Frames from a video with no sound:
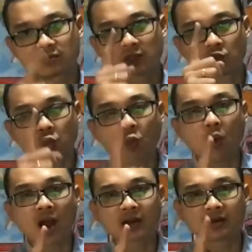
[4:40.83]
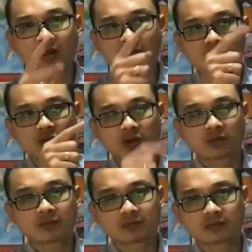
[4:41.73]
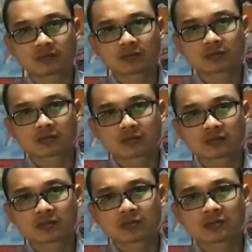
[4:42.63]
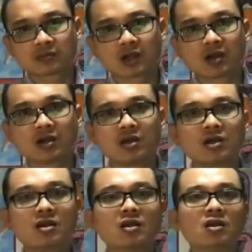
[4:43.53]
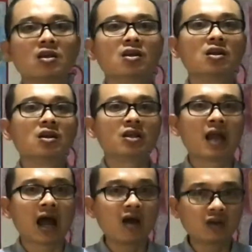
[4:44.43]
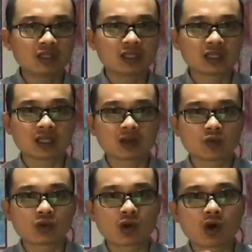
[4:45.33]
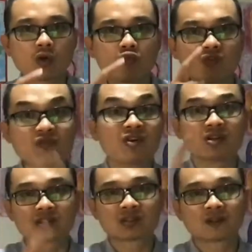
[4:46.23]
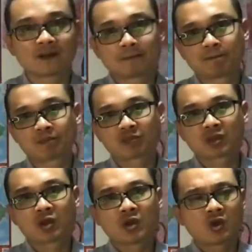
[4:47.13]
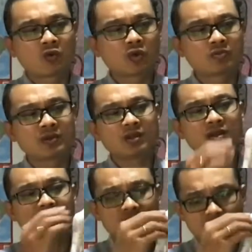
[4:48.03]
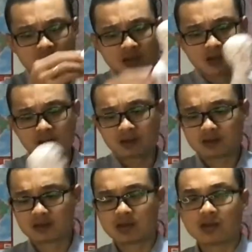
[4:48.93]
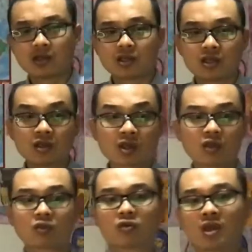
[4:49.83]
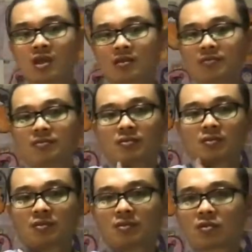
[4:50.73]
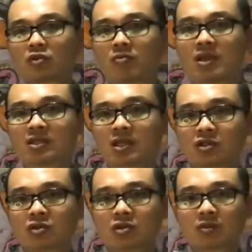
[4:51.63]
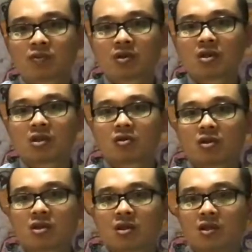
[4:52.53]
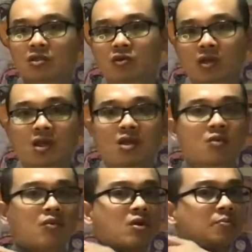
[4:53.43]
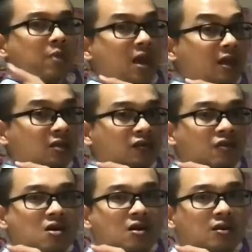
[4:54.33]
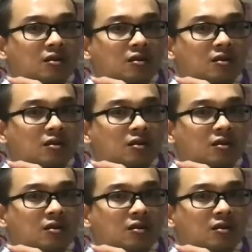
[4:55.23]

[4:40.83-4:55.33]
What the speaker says: It's one area. Now, in our technique, we call reverse, which means in here, you can do that. To massage here, you put needle here, it's okay. You put it back, it's fine.